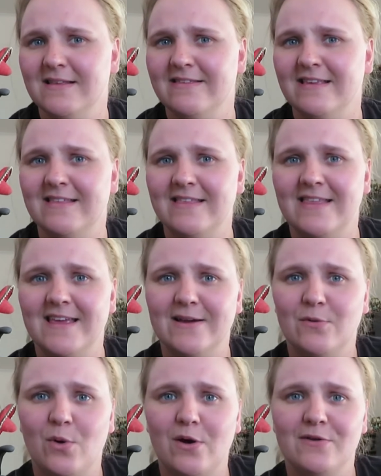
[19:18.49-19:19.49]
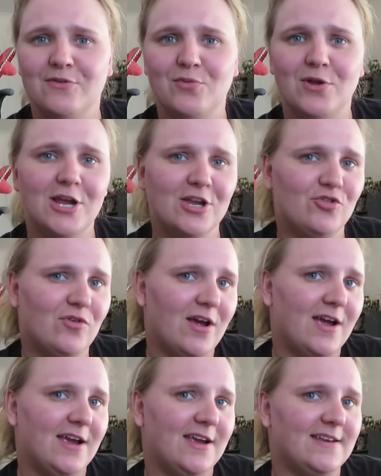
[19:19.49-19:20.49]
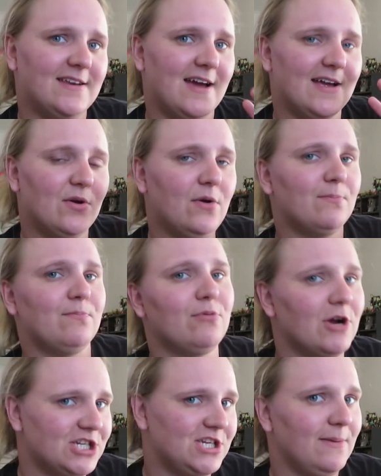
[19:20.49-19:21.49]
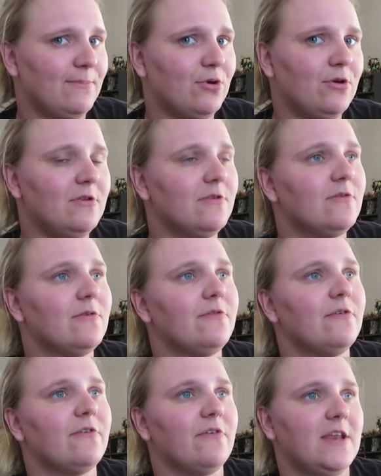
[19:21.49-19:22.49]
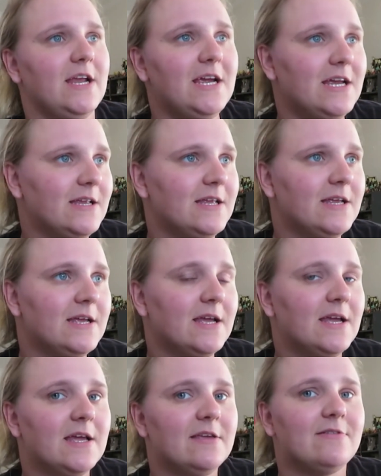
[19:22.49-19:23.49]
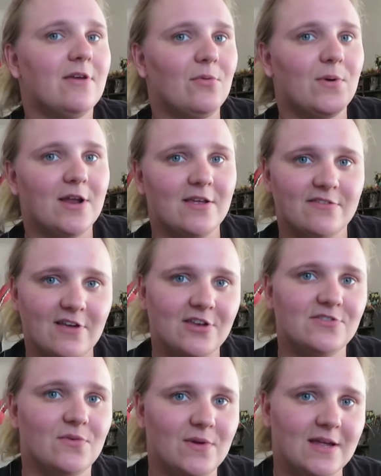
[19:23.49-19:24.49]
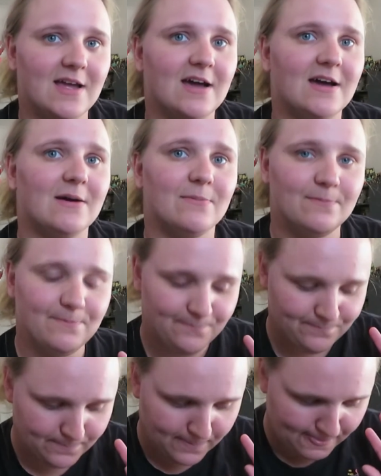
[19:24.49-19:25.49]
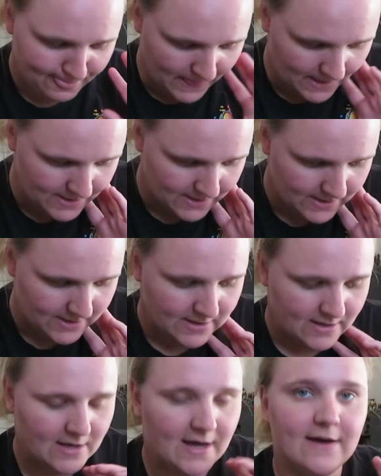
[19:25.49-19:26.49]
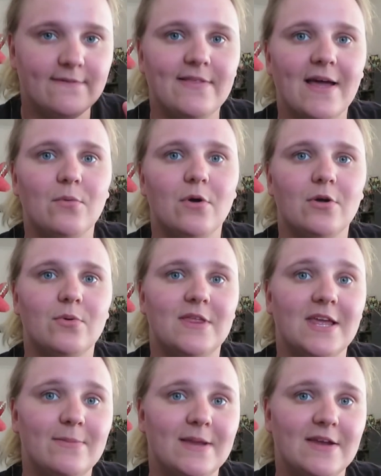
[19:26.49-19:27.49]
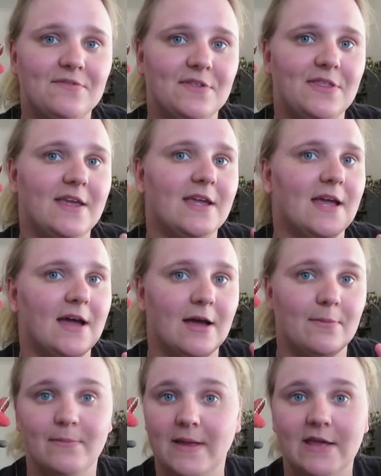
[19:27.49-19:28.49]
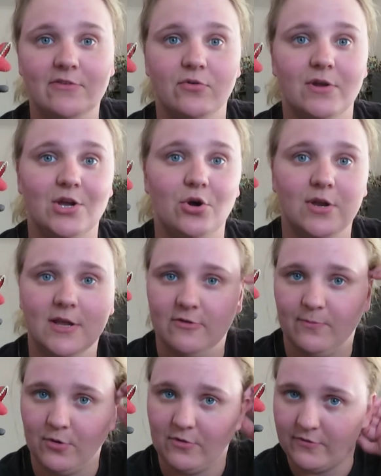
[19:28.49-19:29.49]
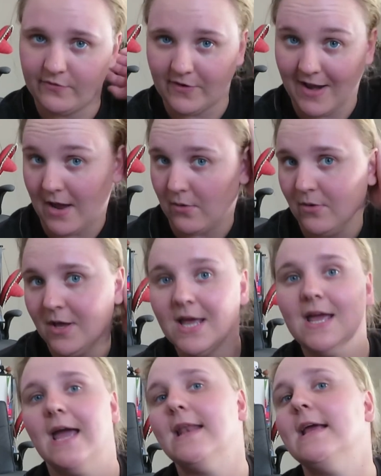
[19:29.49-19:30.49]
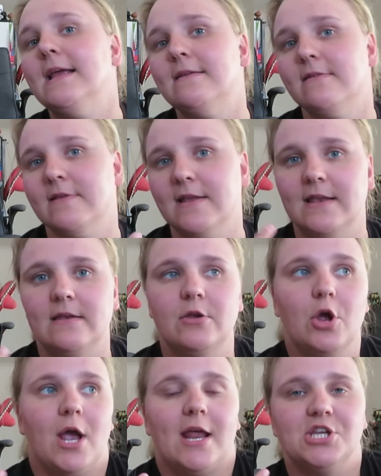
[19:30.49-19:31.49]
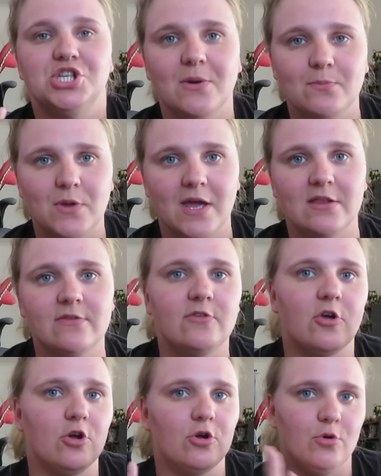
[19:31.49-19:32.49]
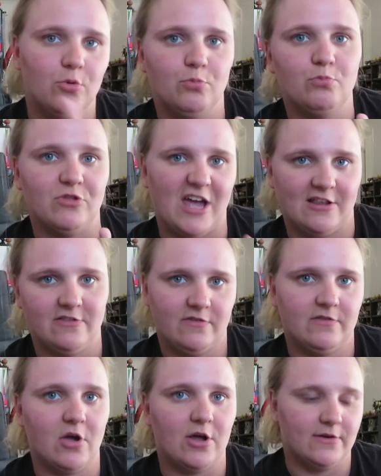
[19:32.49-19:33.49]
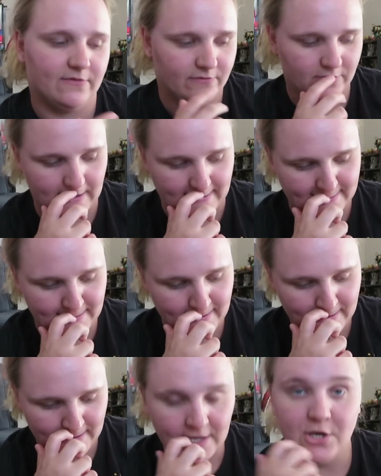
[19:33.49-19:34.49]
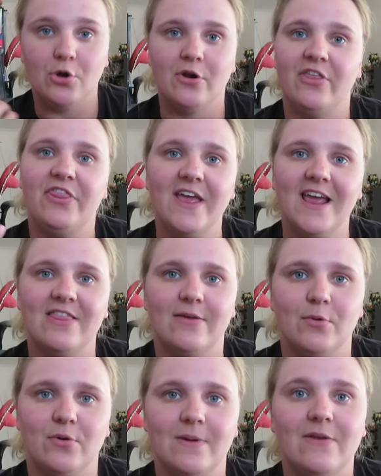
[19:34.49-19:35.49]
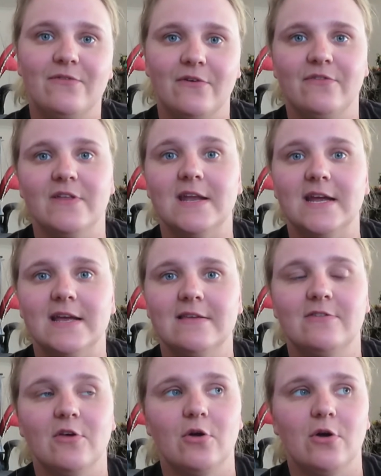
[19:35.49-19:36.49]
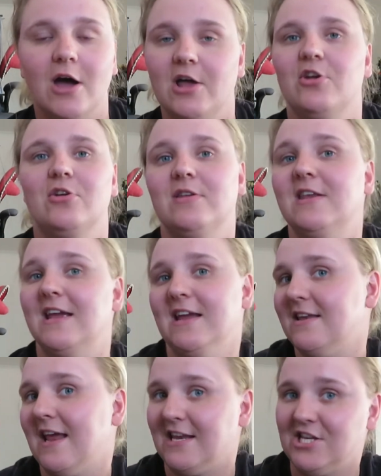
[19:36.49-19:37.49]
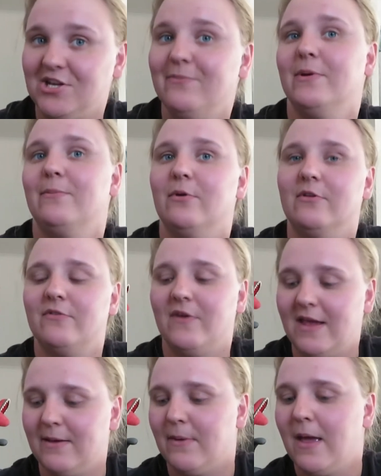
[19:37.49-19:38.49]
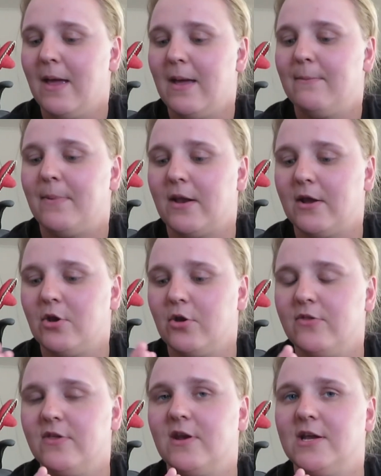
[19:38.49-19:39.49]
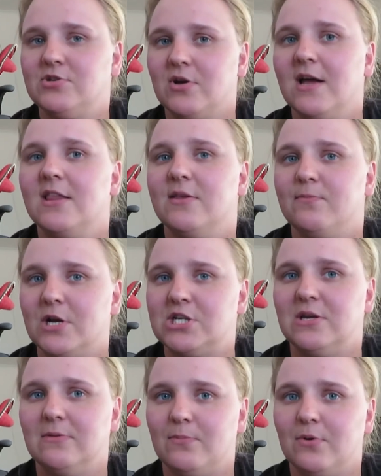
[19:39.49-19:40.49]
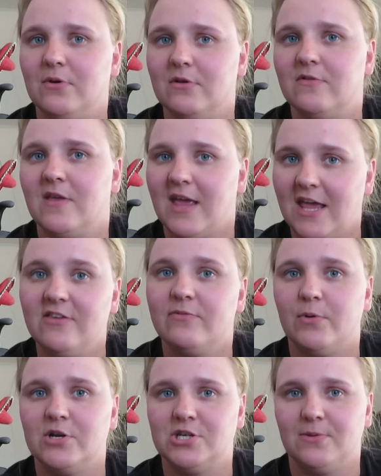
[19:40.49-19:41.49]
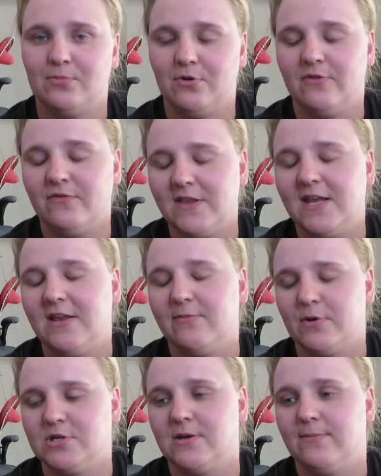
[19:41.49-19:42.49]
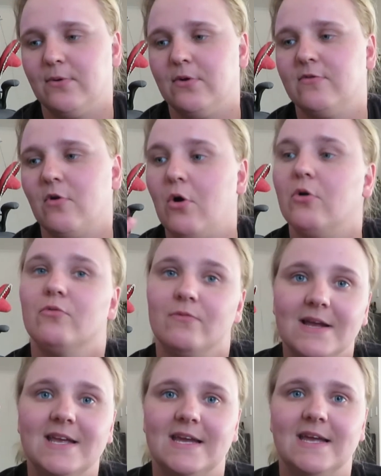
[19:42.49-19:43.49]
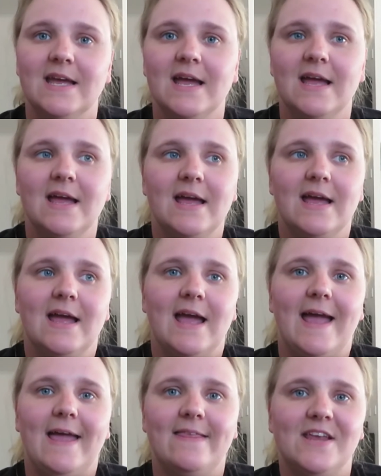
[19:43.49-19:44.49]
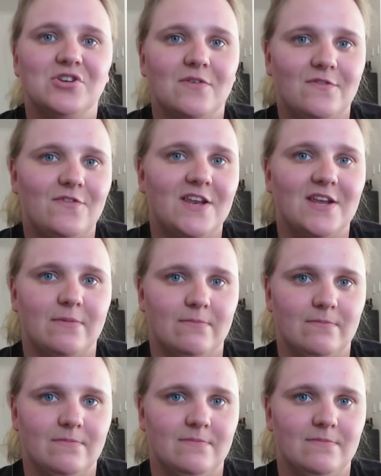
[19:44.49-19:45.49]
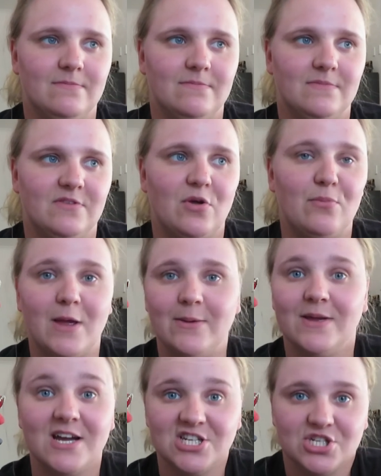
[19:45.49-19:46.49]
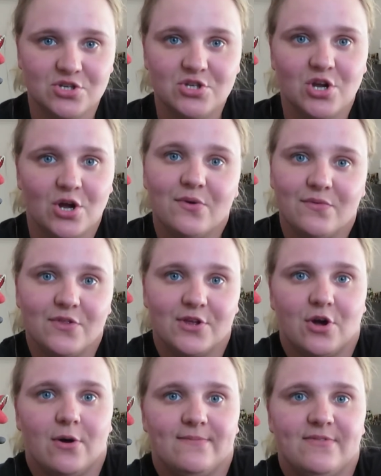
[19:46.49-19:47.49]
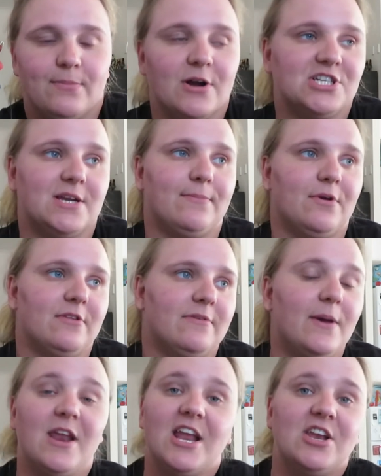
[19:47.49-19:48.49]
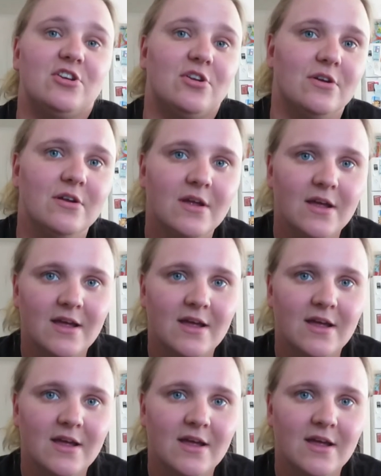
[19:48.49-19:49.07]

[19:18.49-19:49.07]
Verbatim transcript: see, the thing was, when I tried, I got brushing boots for Flinny. So when I start doing um, uh, flat work with him and everything, um, he's already got his boots for now. And he doesn't know how to jump yet, so that's kind of like not a thing at the moment for Flinny. So I don't need any jumping boots for him. But I know that I tried the brushing boots, his brushing boots, Flinny's brushing boots on Ringy, and they don't fit him. So maybe I should go for the cob for brushing boots, but I don't know.